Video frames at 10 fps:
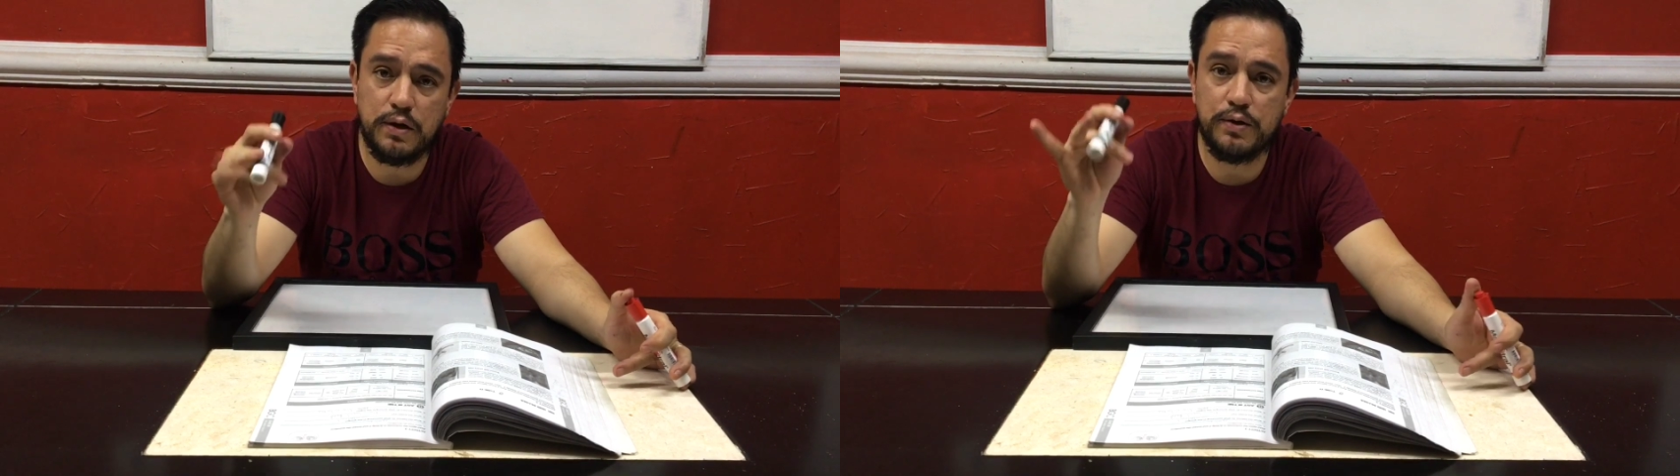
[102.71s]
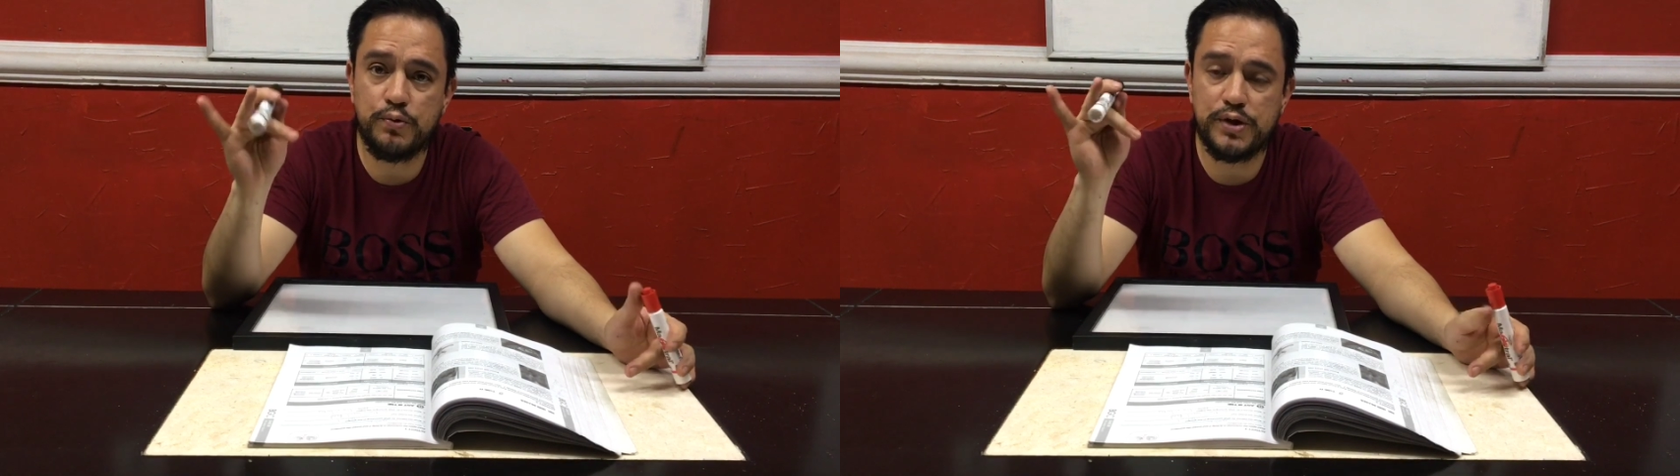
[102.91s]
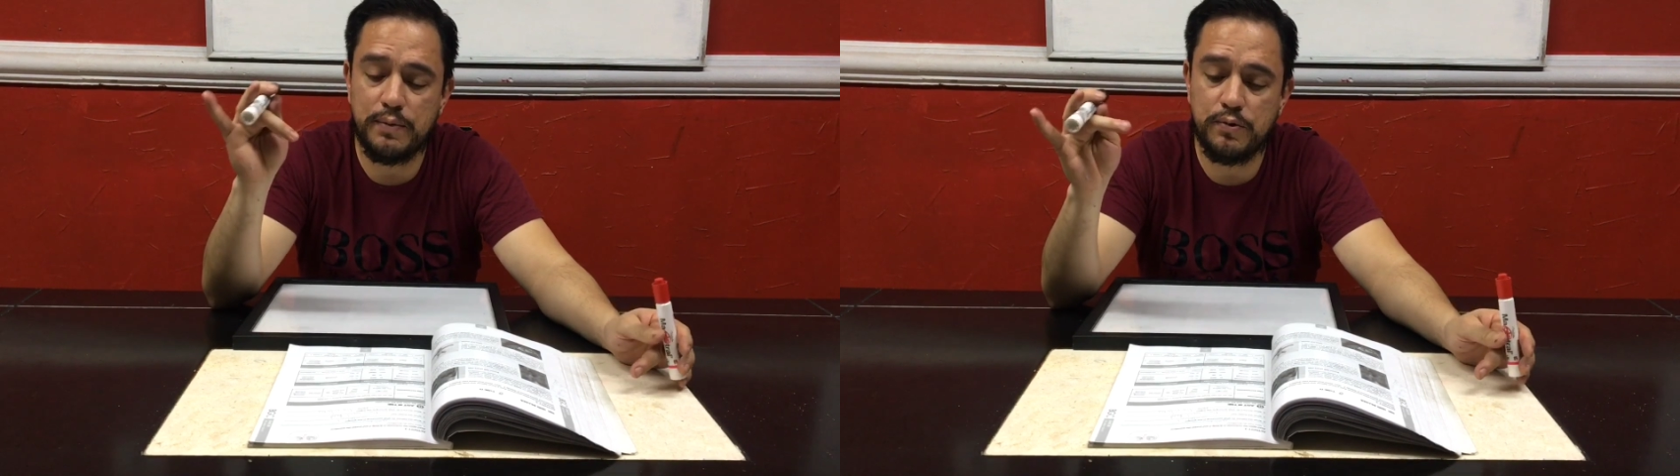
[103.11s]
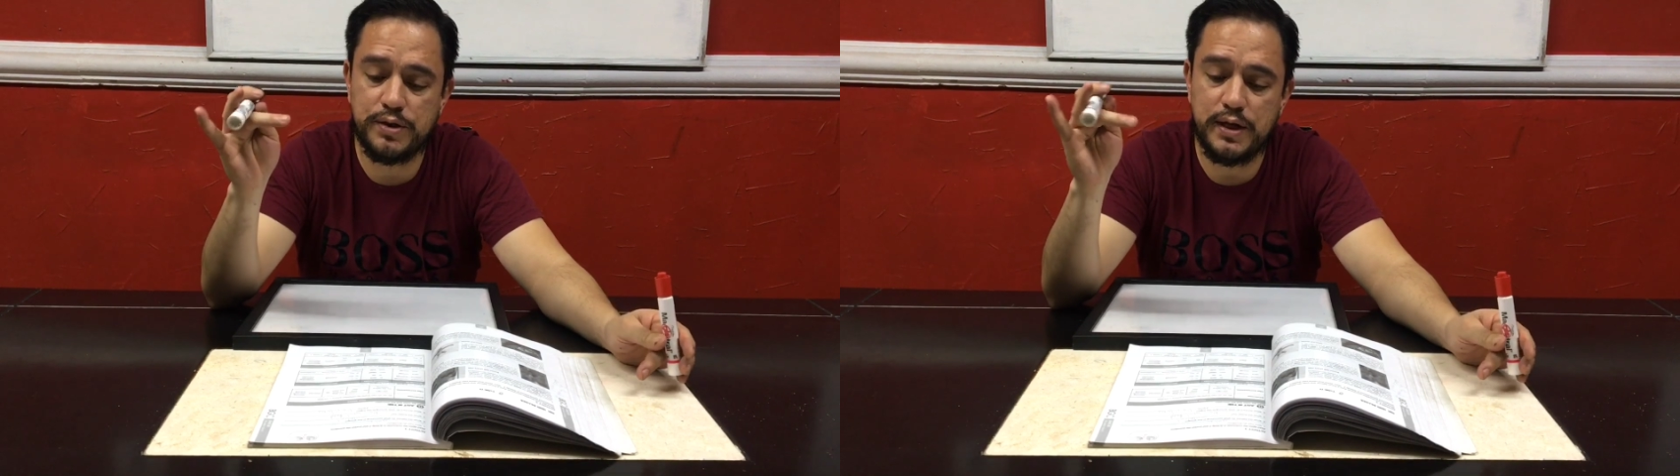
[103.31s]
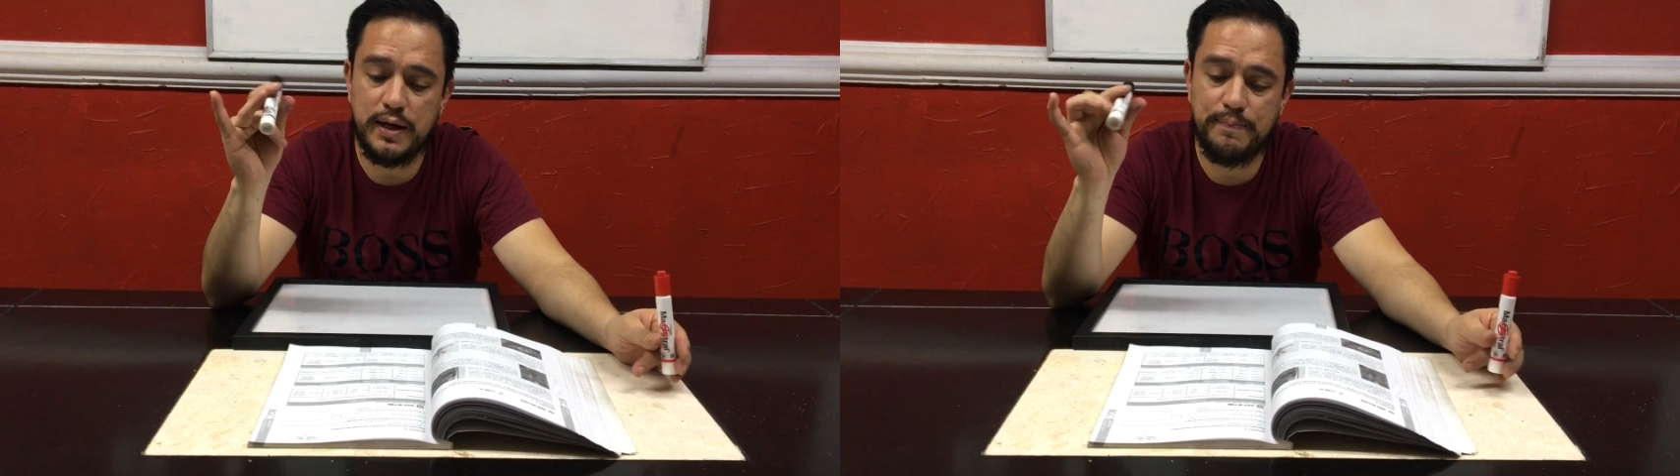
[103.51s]

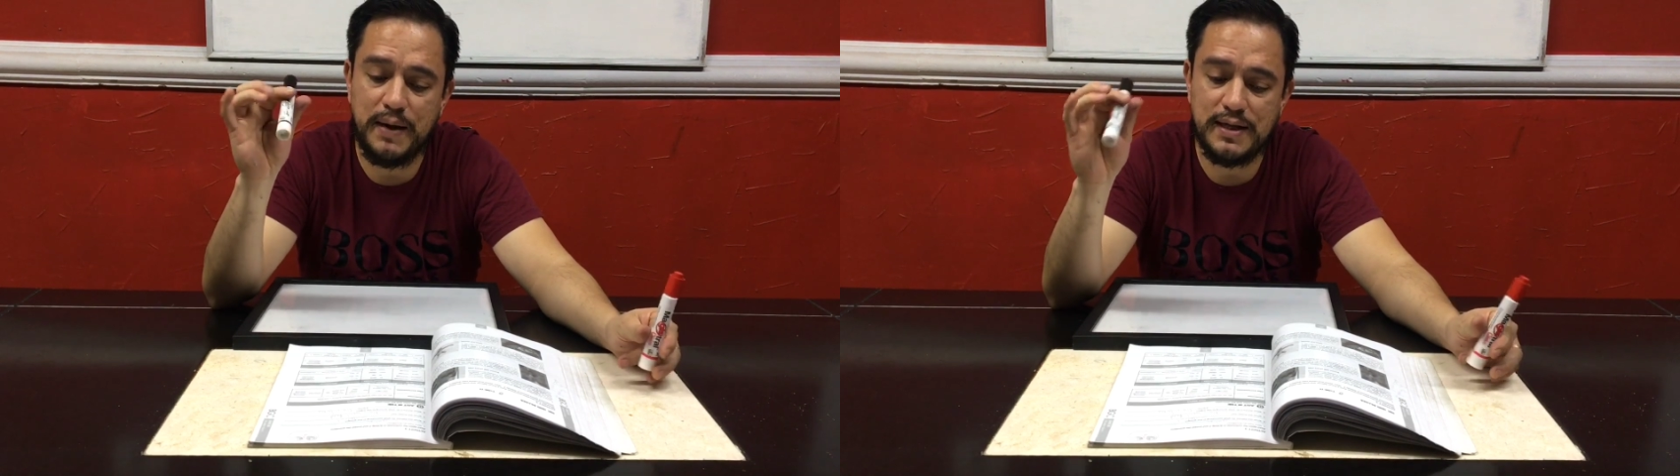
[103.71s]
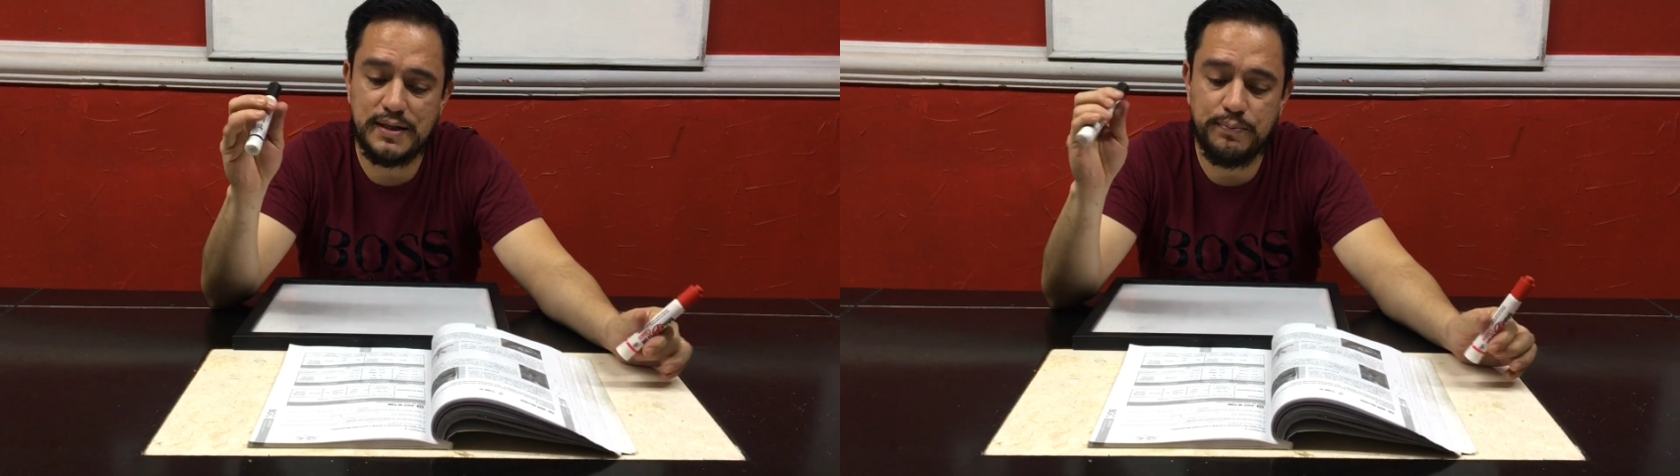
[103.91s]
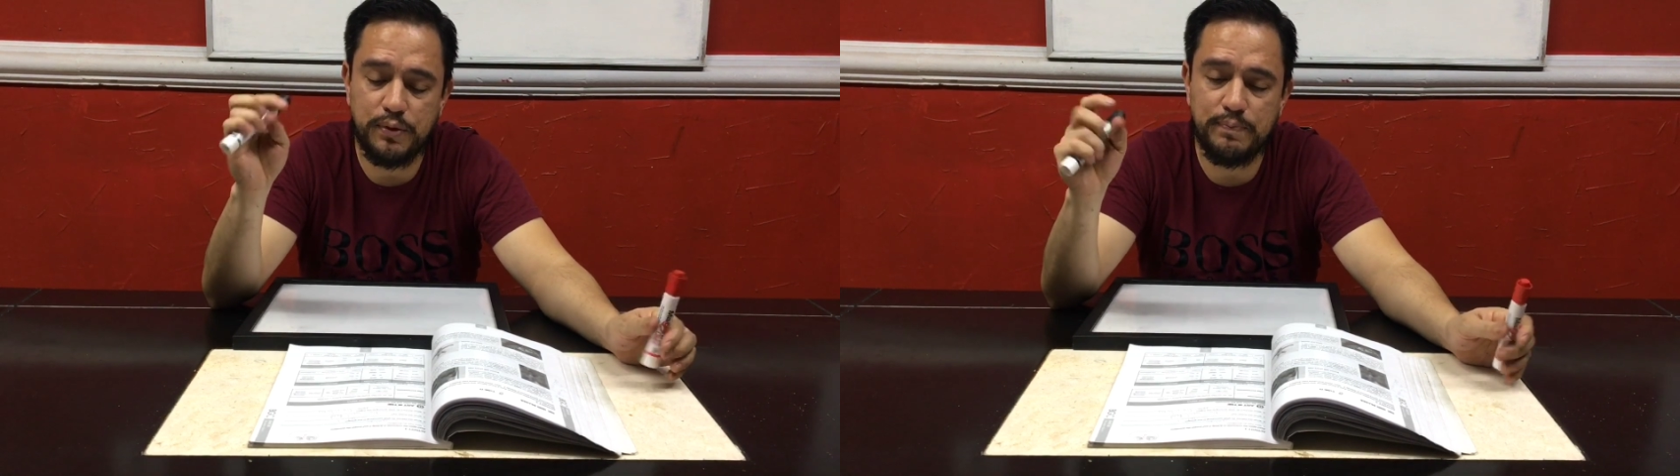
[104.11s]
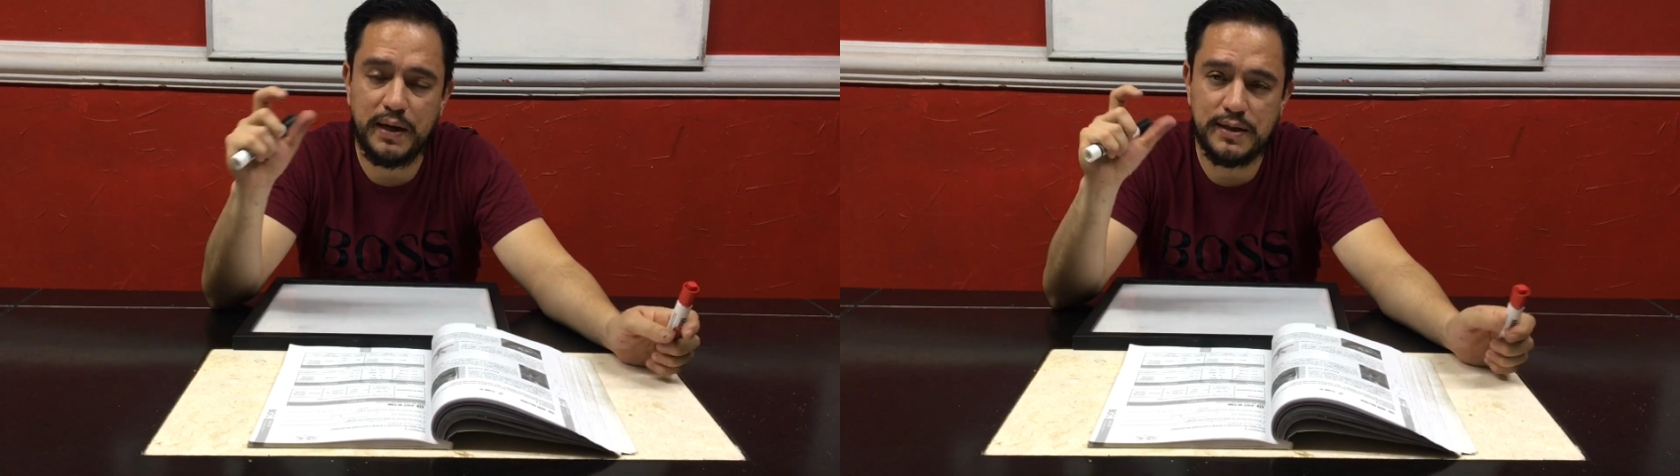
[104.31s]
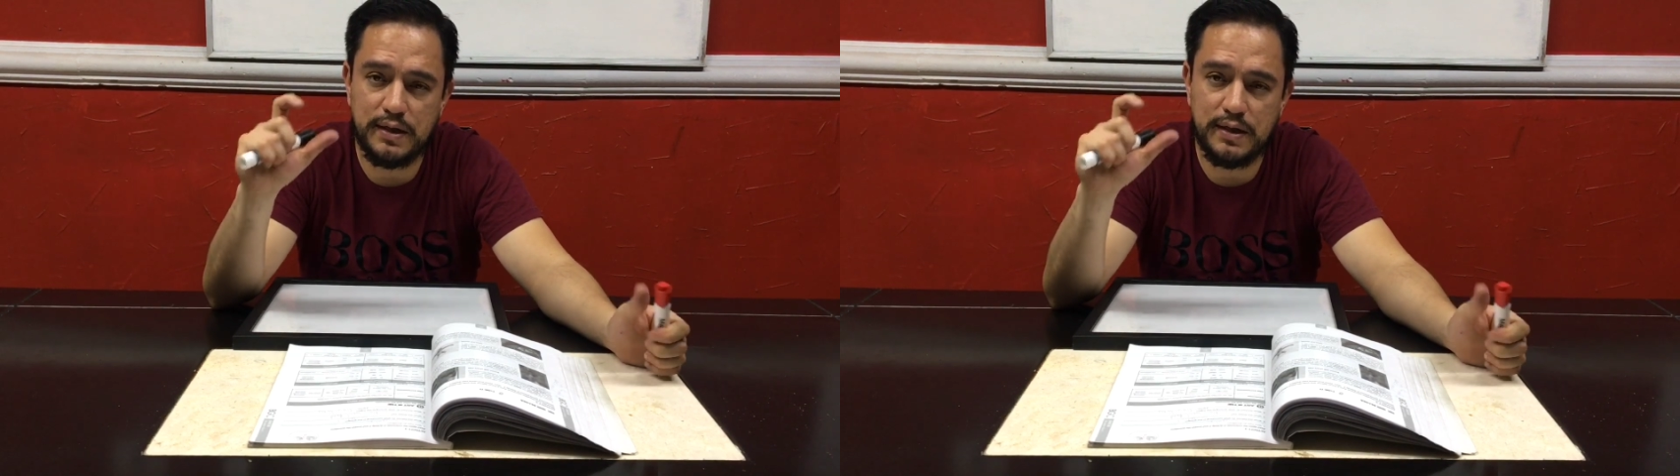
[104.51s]
Usamos el past simple para